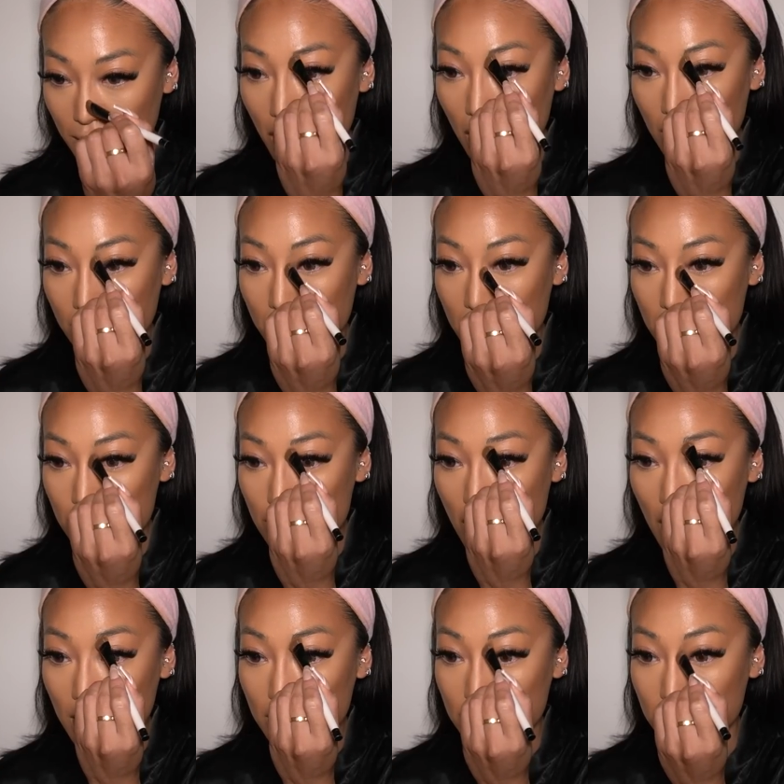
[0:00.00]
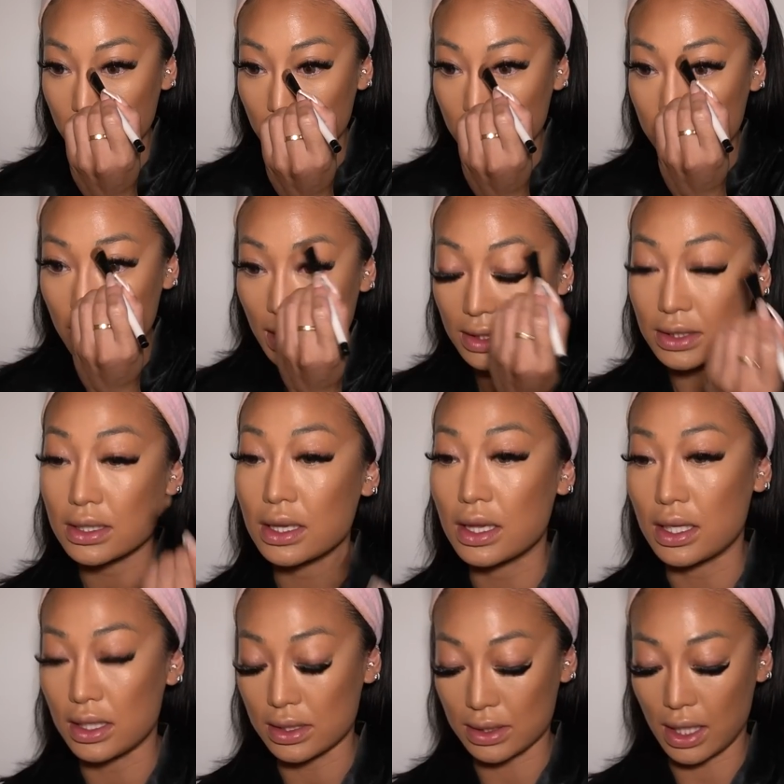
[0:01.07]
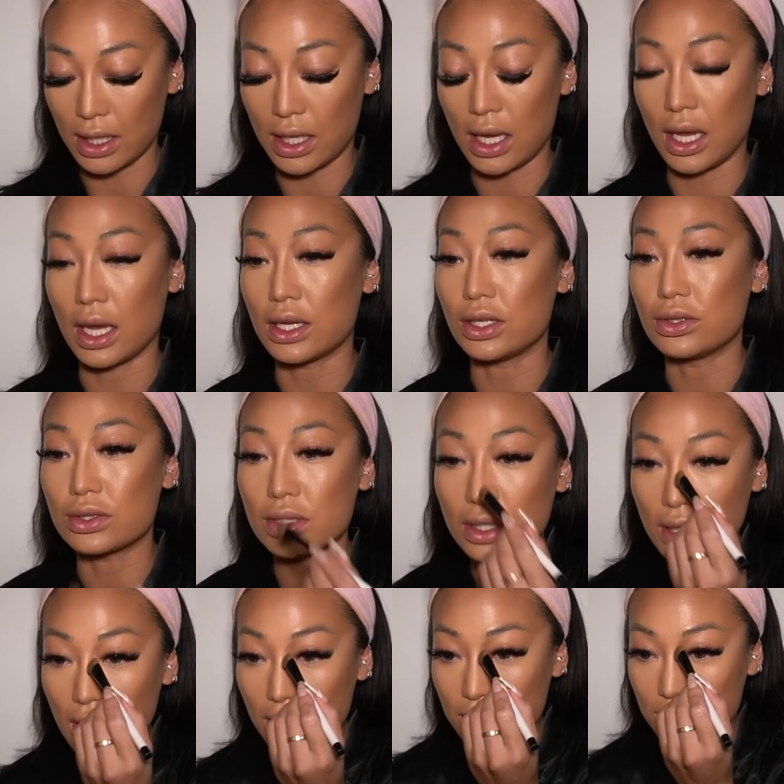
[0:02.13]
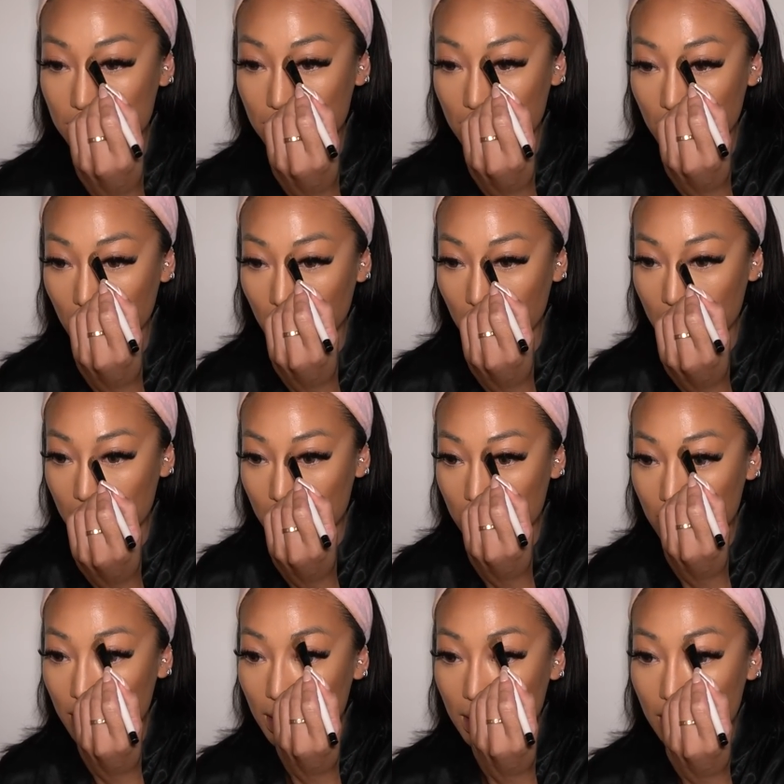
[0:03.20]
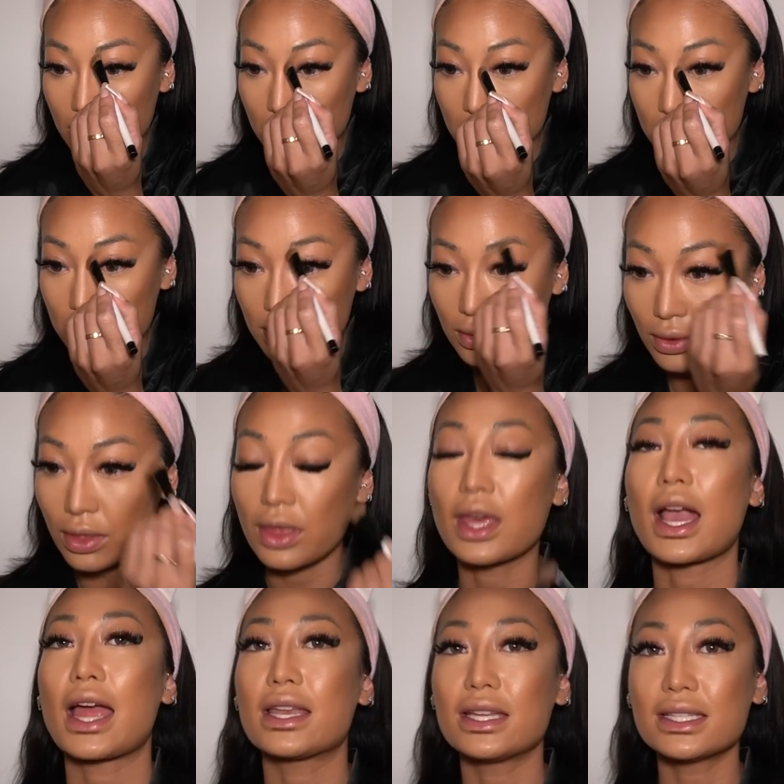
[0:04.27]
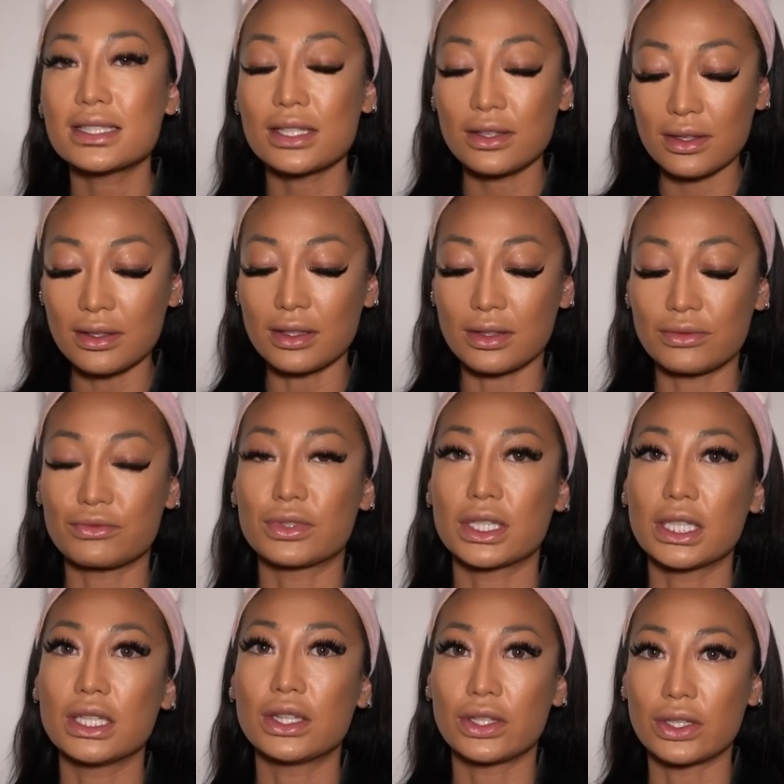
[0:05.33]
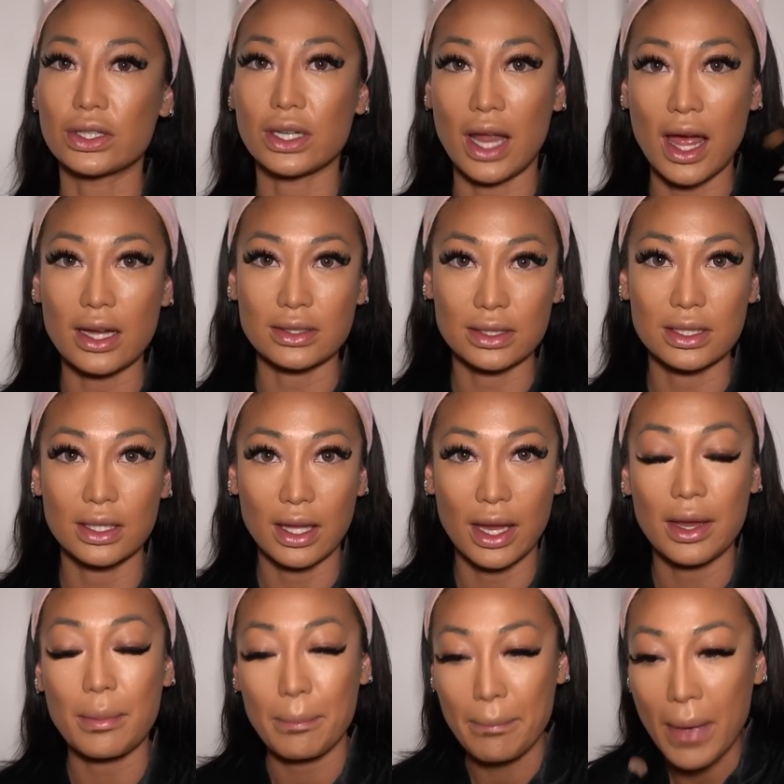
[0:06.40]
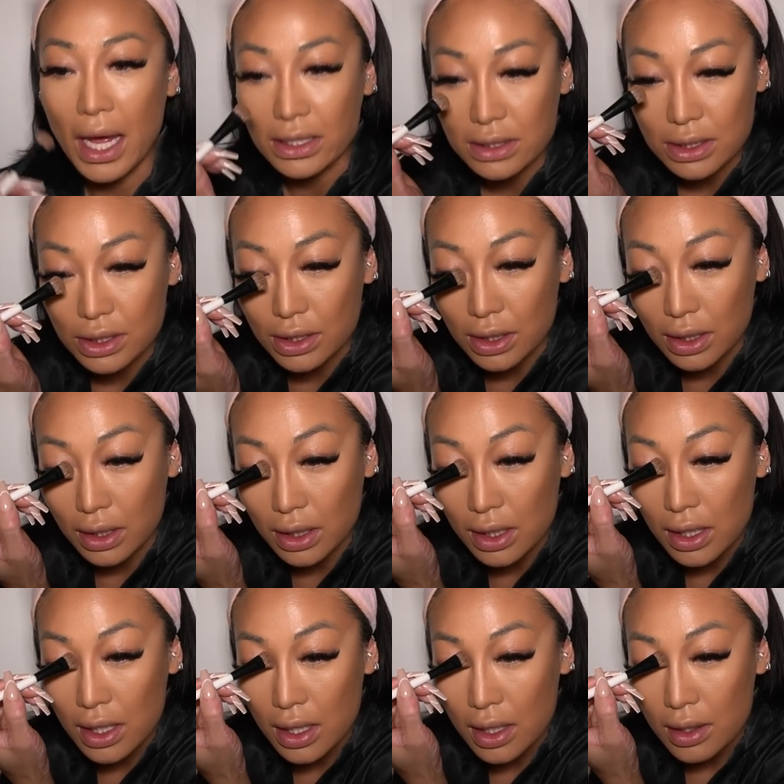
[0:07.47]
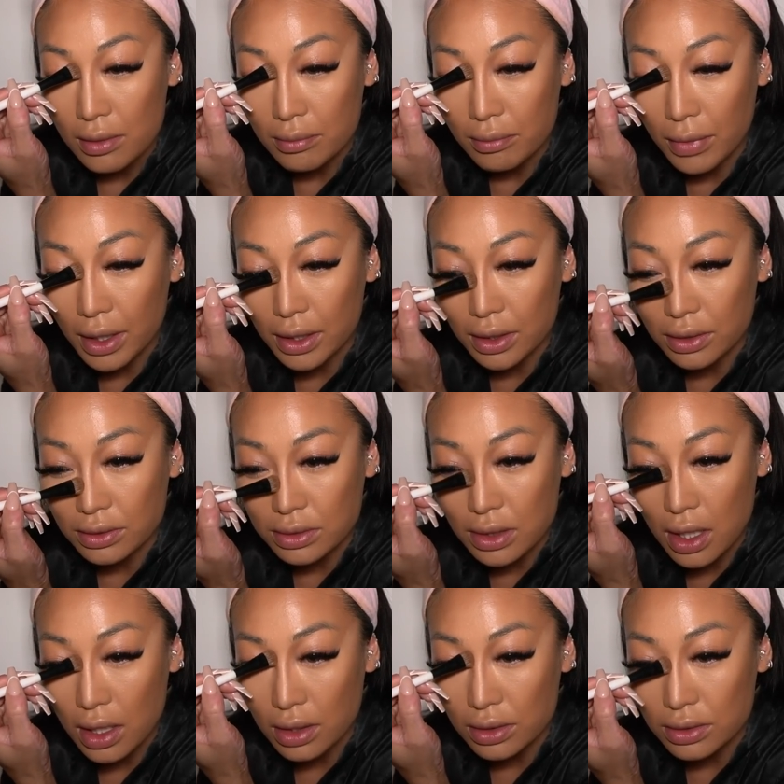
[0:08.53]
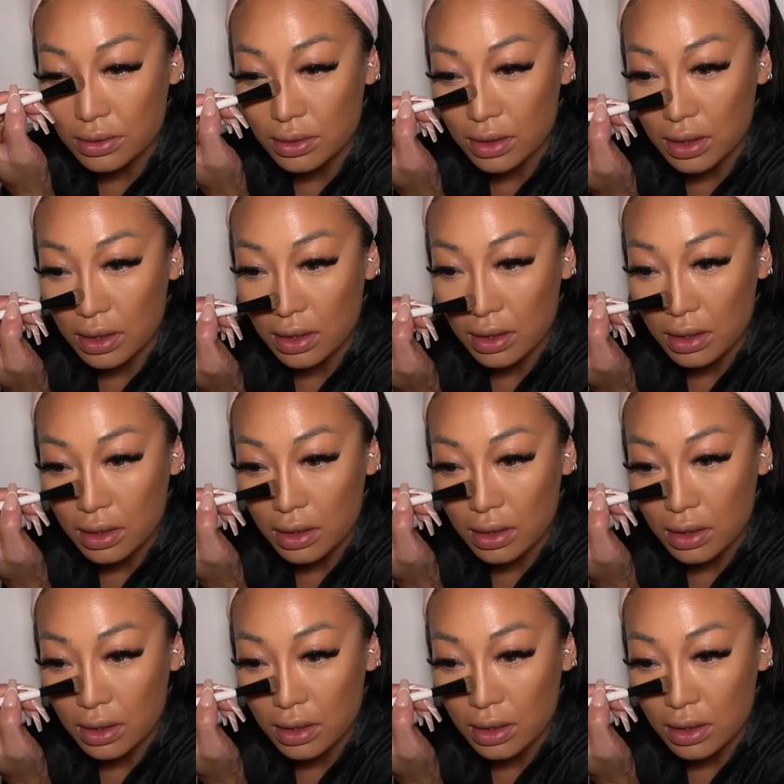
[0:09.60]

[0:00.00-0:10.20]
And I'm gonna try to do this as thin as I can. Usually I do it like too thick. I need to really learn how to like master my nose contour.